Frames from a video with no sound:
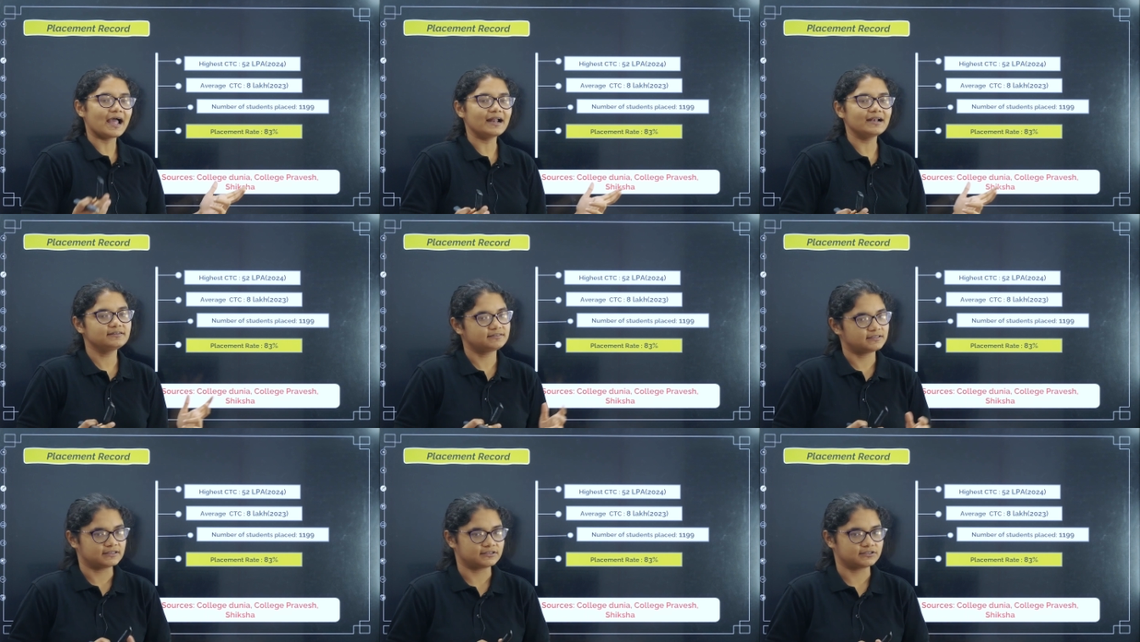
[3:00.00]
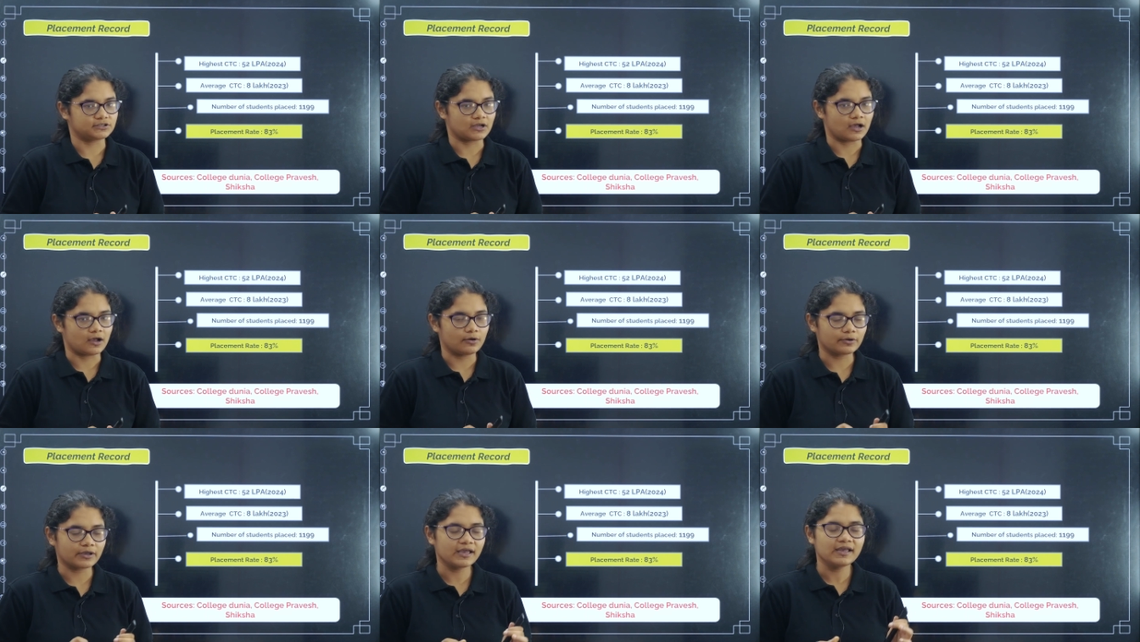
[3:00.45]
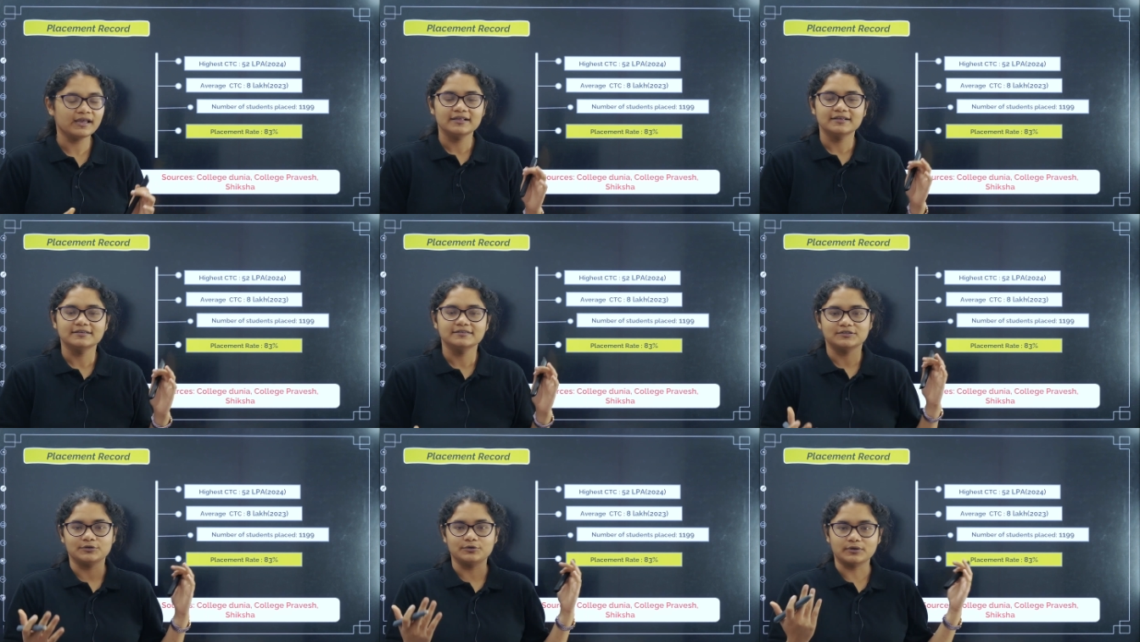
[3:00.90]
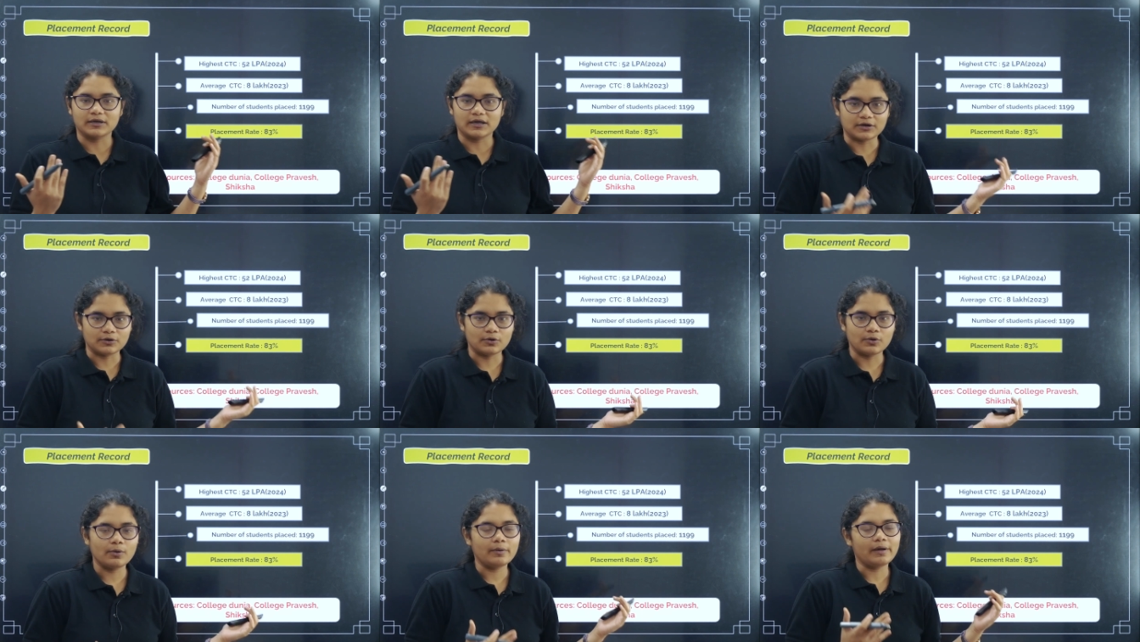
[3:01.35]
and Shiksha. Okay, so you
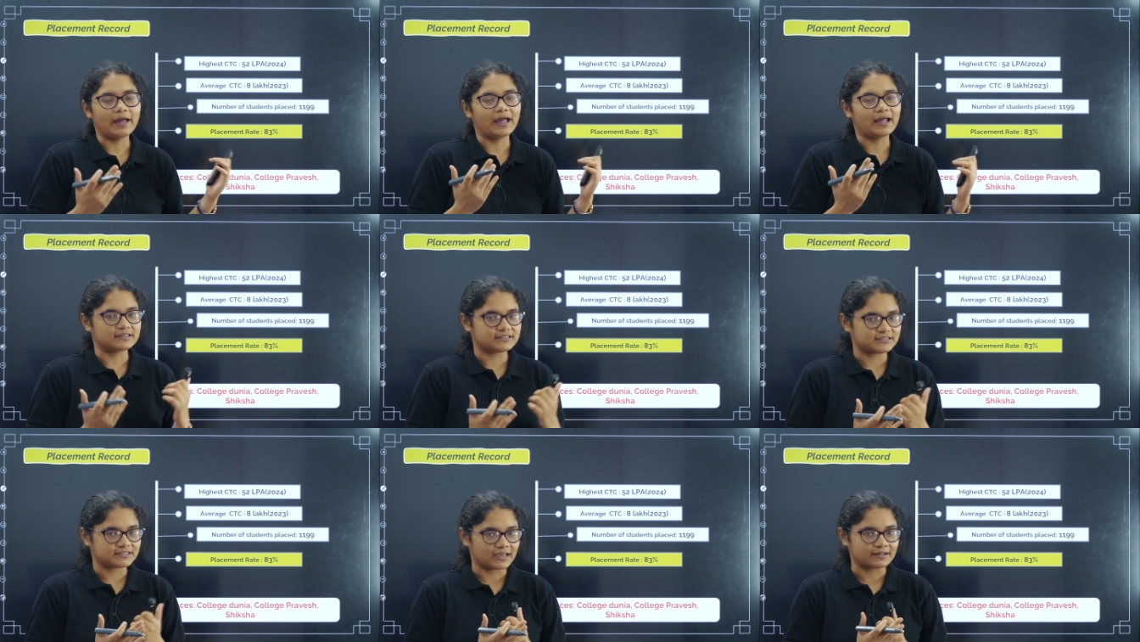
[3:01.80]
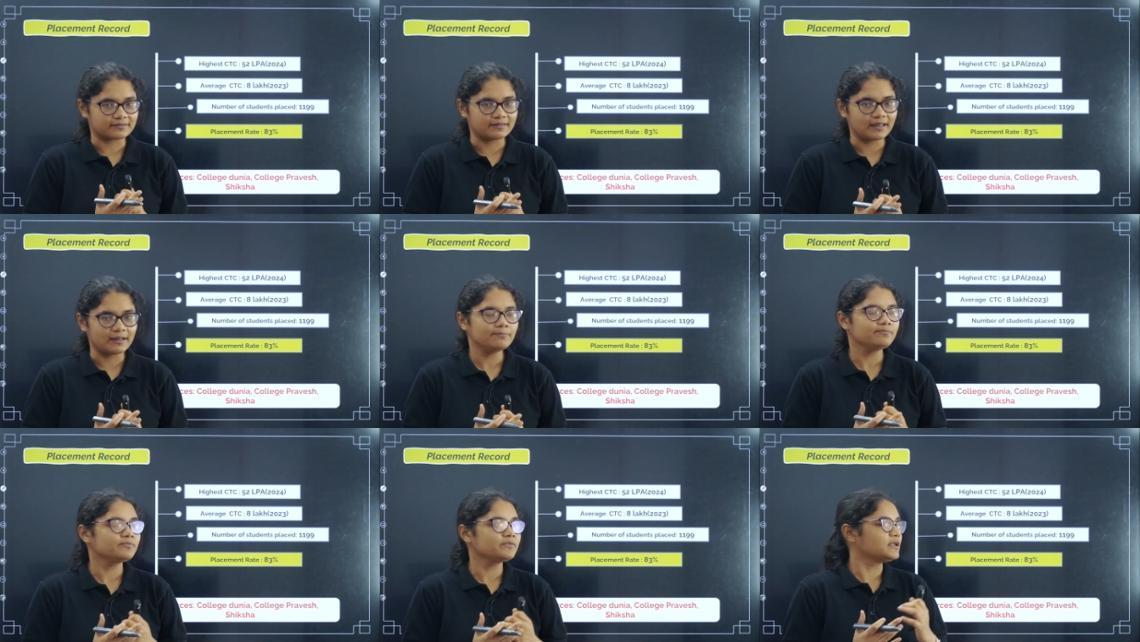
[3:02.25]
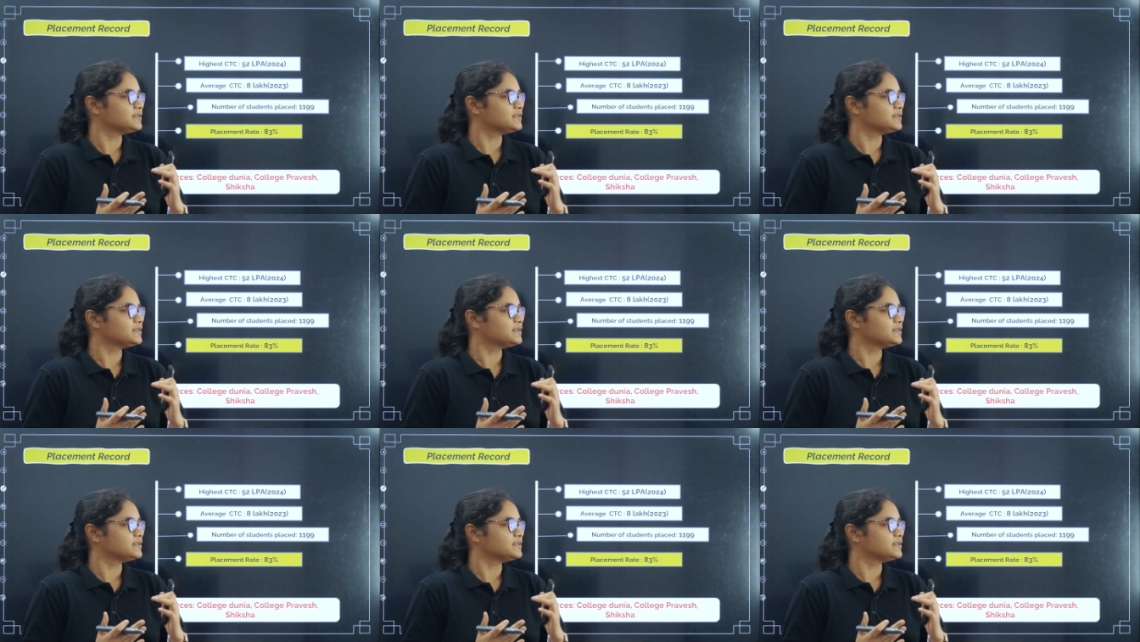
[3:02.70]
can go and check them.